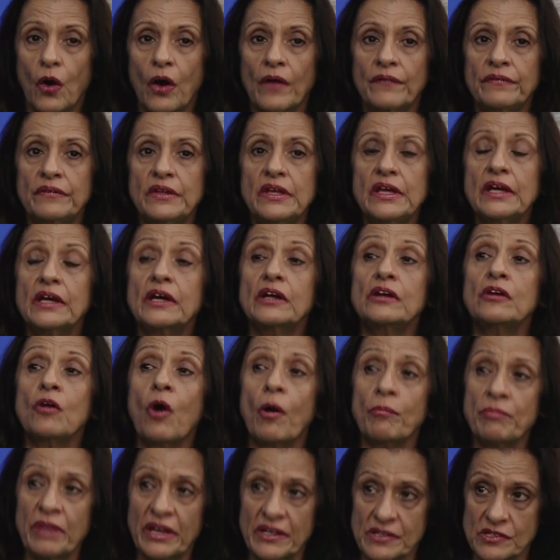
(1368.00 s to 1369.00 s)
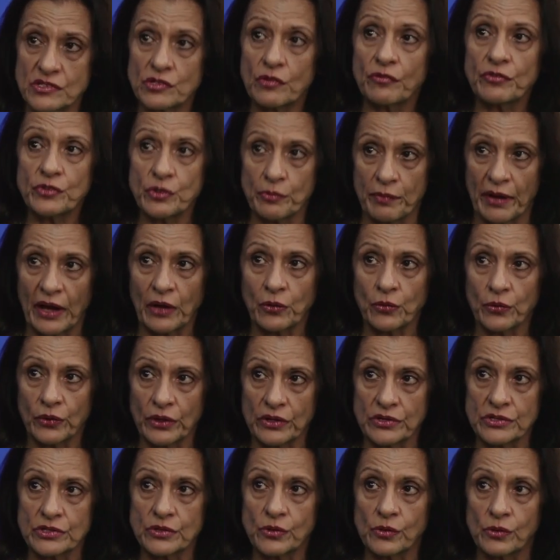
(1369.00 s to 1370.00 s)
on the economics of tobacco
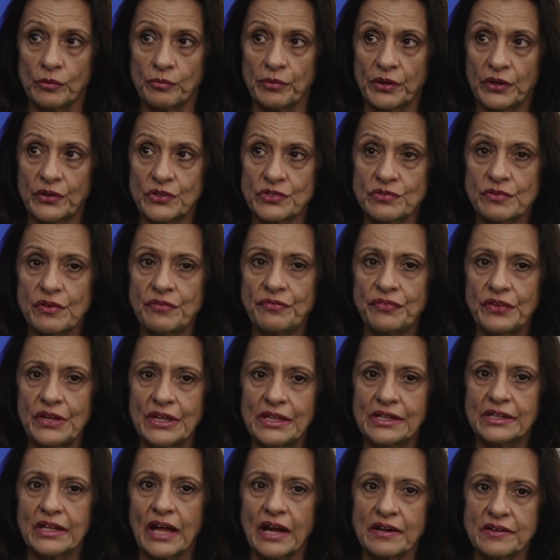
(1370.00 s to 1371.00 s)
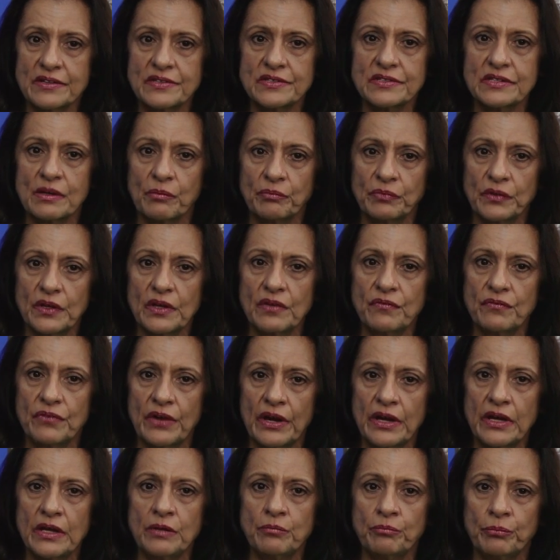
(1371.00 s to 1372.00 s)
control, because we feel that is something
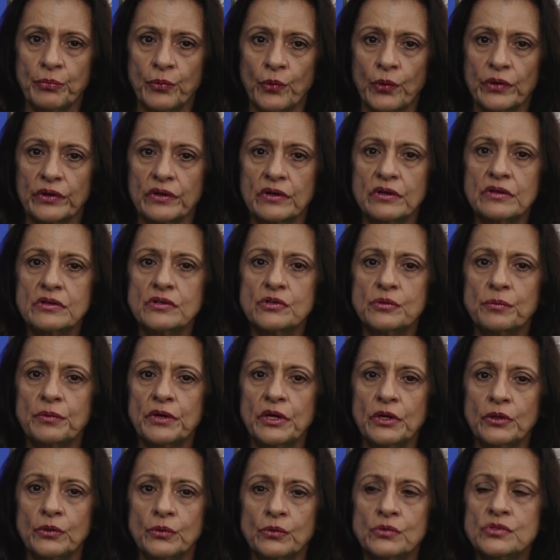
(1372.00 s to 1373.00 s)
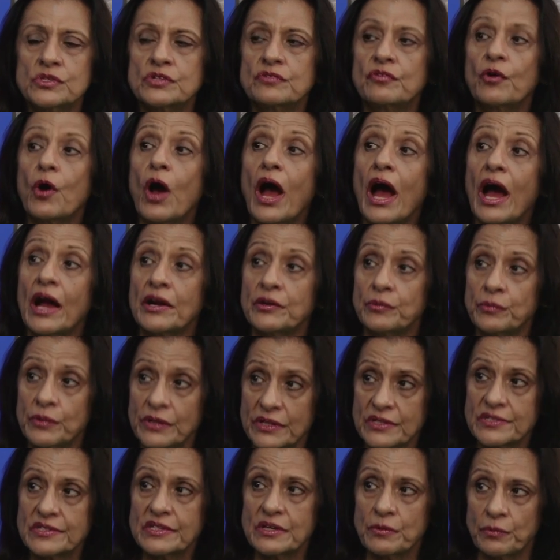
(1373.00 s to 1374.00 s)
very important to be used for
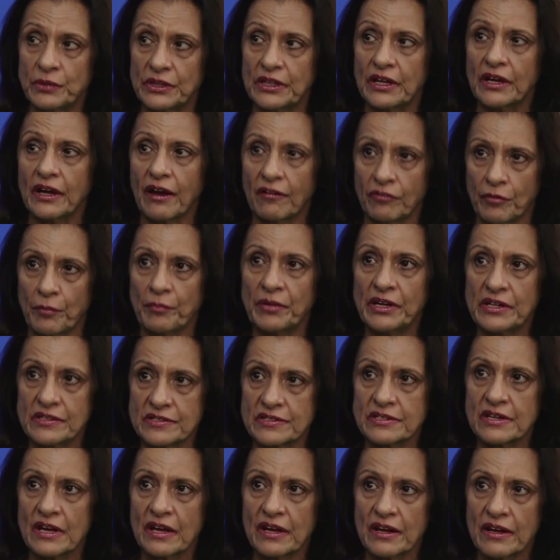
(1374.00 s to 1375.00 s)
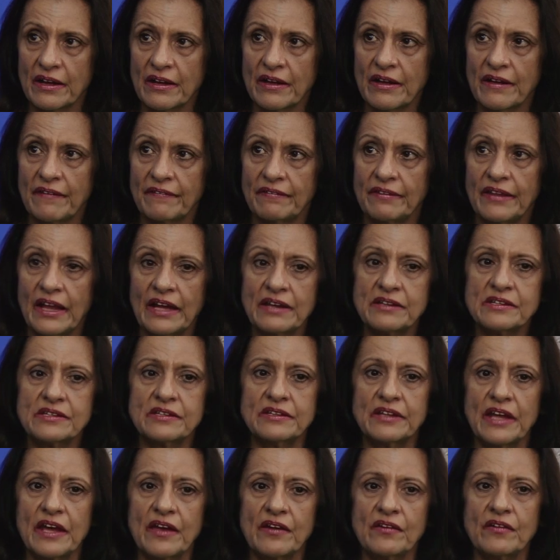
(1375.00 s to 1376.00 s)
advocacy with the governments,
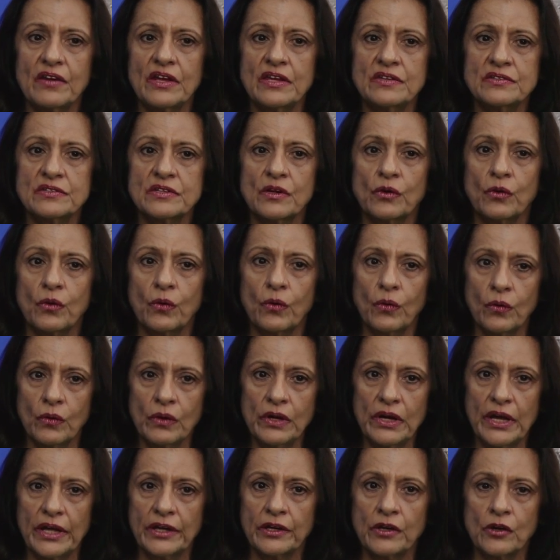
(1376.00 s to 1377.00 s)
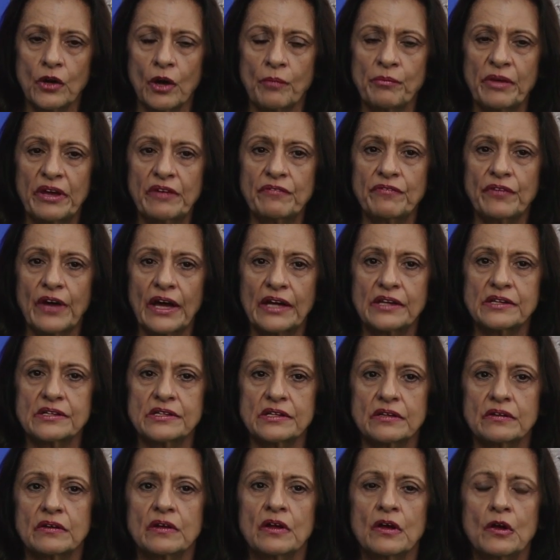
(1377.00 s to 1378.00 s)
that there is a whole economic
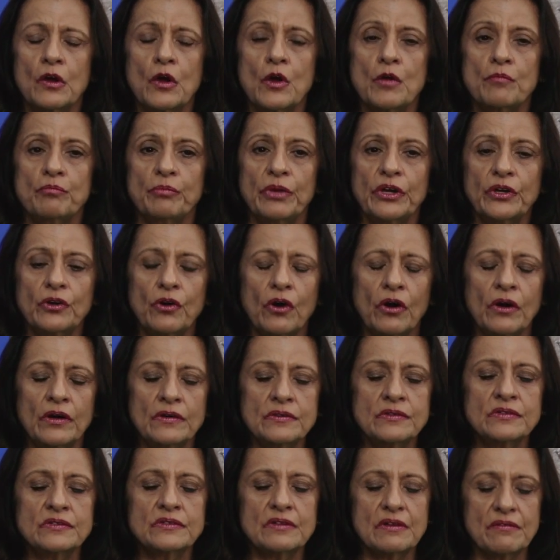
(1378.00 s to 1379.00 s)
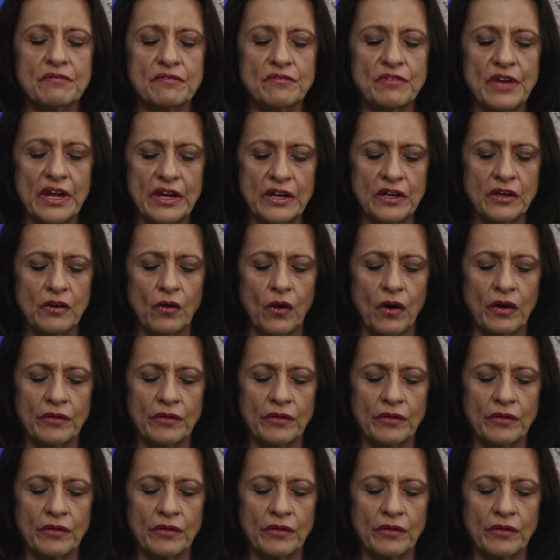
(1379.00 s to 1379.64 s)
factor, because very